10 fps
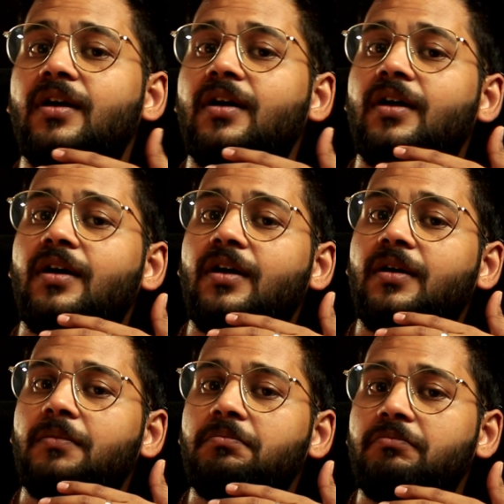
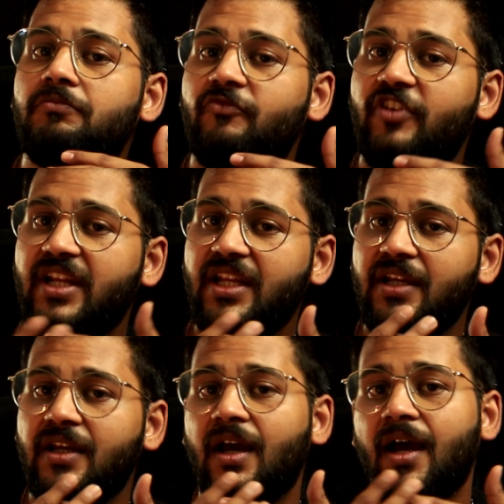a very
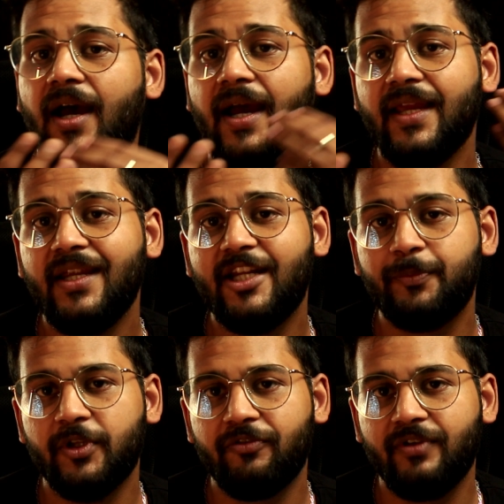high
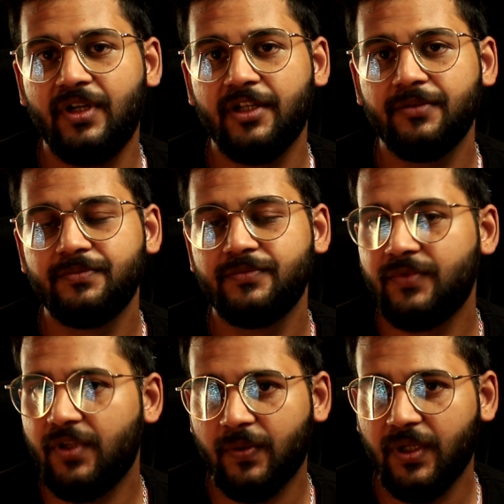depth of field.
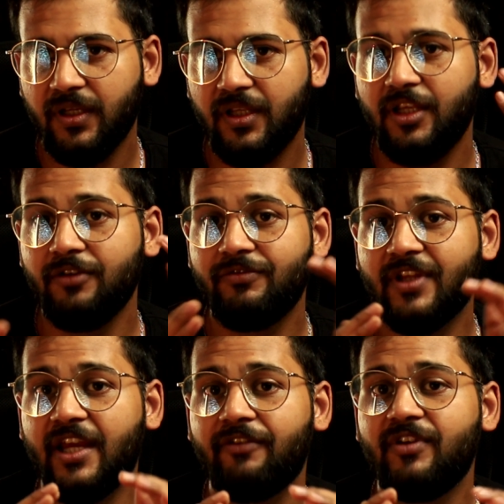Okay, if
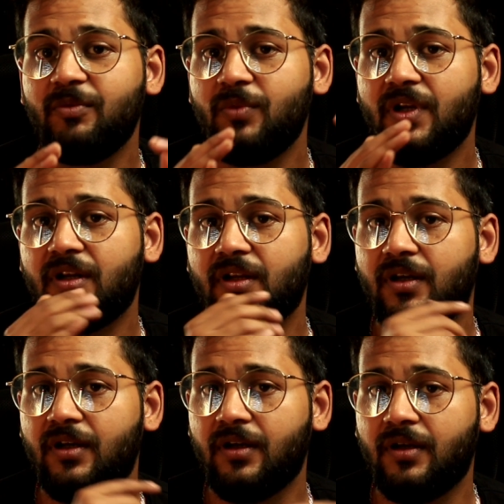the F
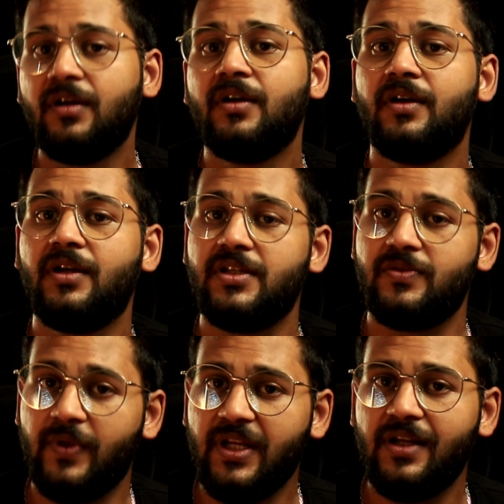number is
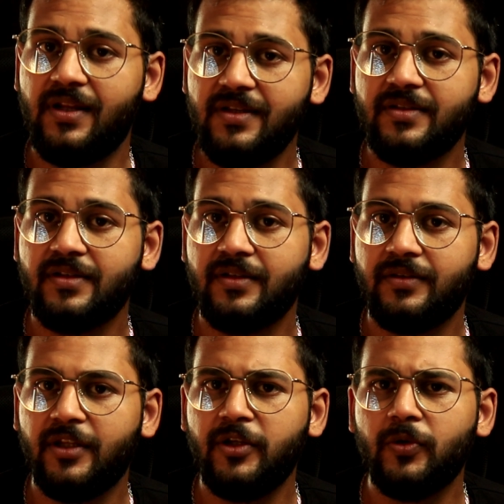very less,
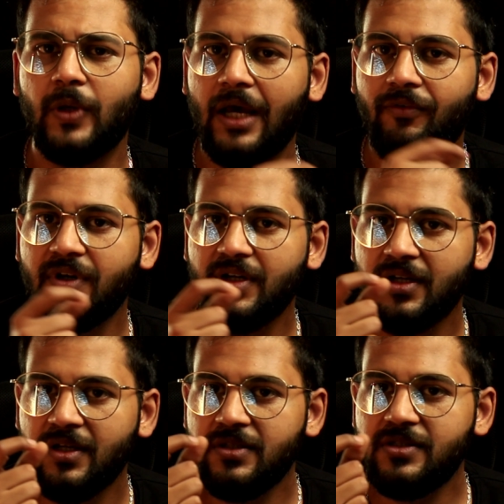then you have a
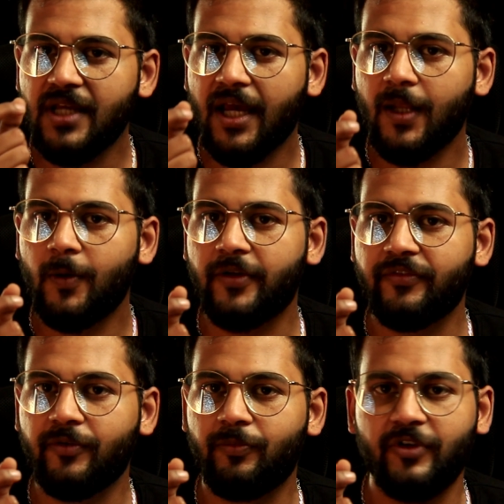shallow
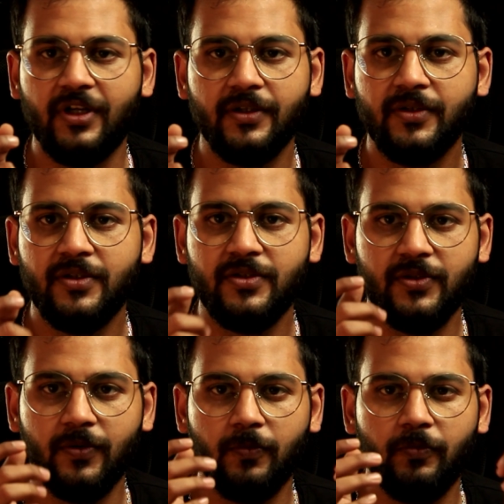depth of field.
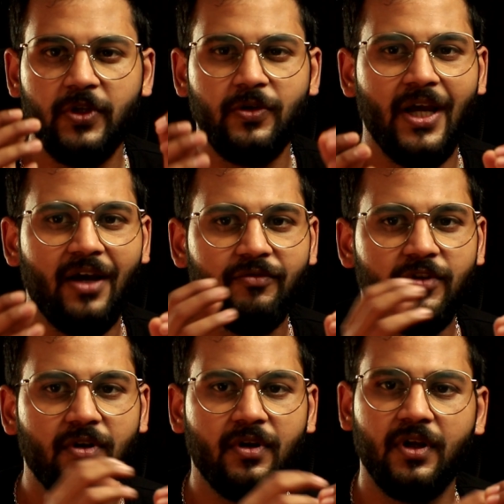So when you have
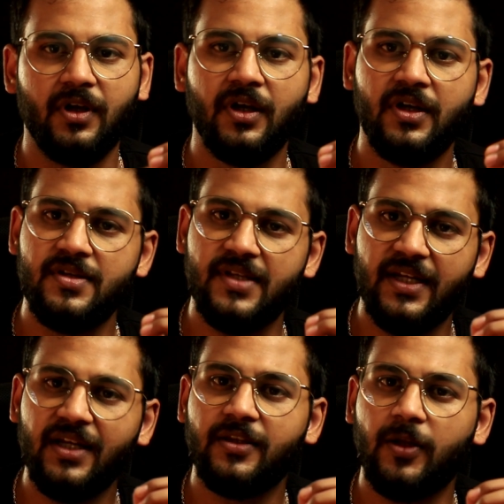your
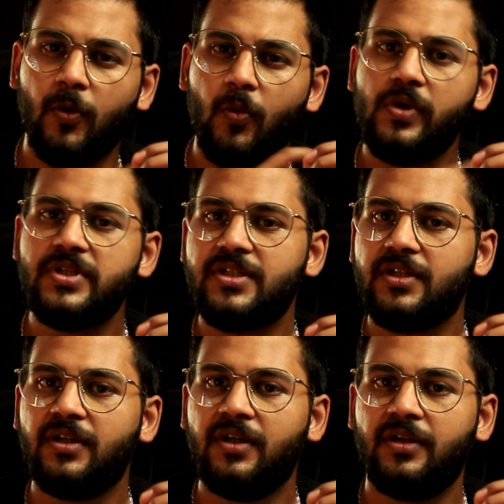setting at the lowest
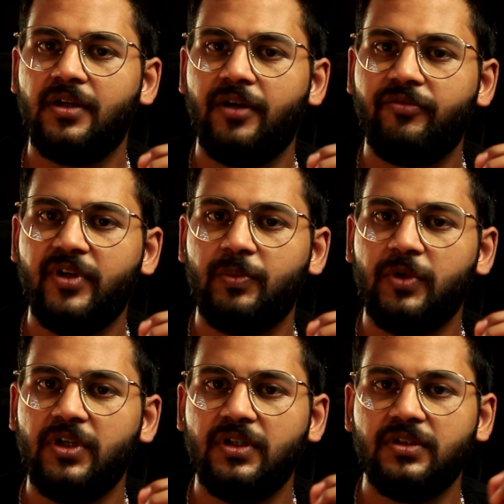F
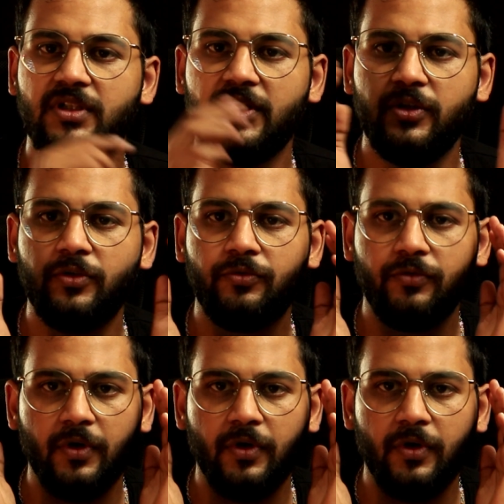number, then you